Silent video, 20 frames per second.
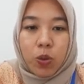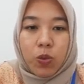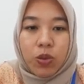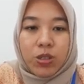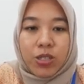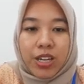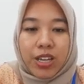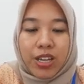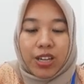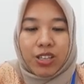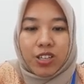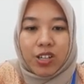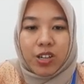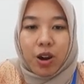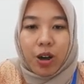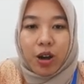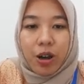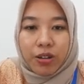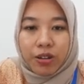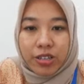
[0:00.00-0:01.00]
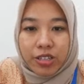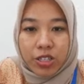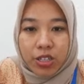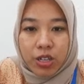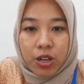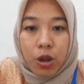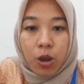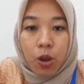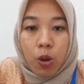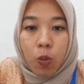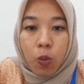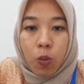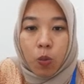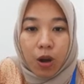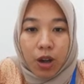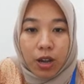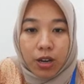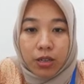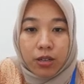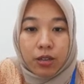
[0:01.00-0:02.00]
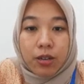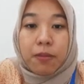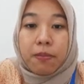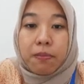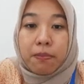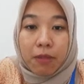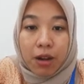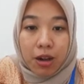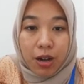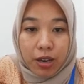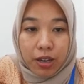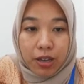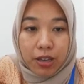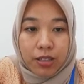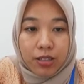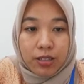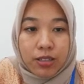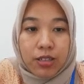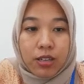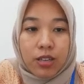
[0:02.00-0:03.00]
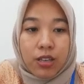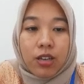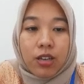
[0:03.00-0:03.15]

which encourage one mind